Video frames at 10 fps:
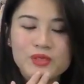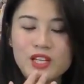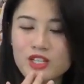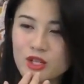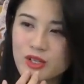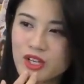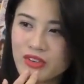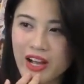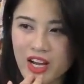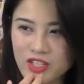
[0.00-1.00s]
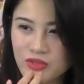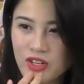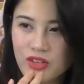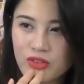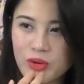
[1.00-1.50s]
should we do a reaction
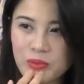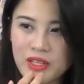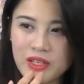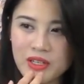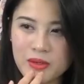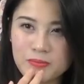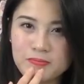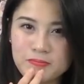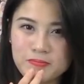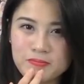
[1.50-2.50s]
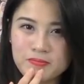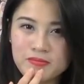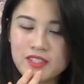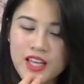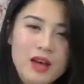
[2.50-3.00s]
video for it,
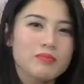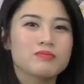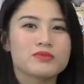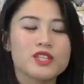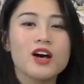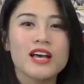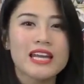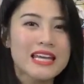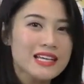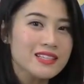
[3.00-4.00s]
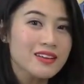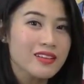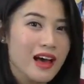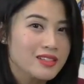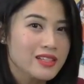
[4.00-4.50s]
Pinini? So it is their
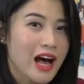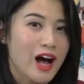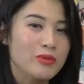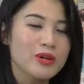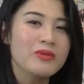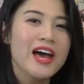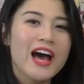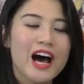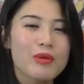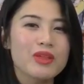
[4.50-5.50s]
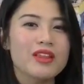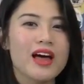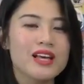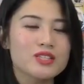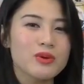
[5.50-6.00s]
last album. I mean, the
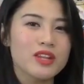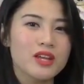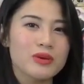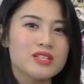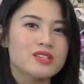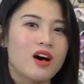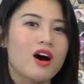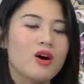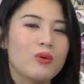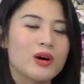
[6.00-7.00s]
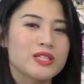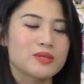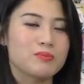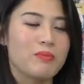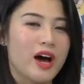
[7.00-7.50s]
last one that we saw was
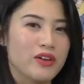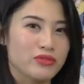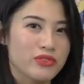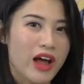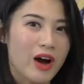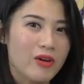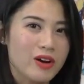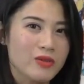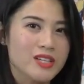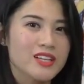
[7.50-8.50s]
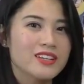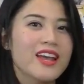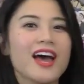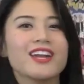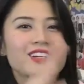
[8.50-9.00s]
My Flower with
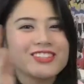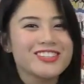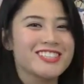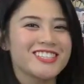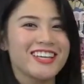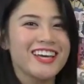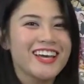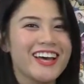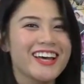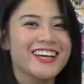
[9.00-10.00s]
Nanakotia.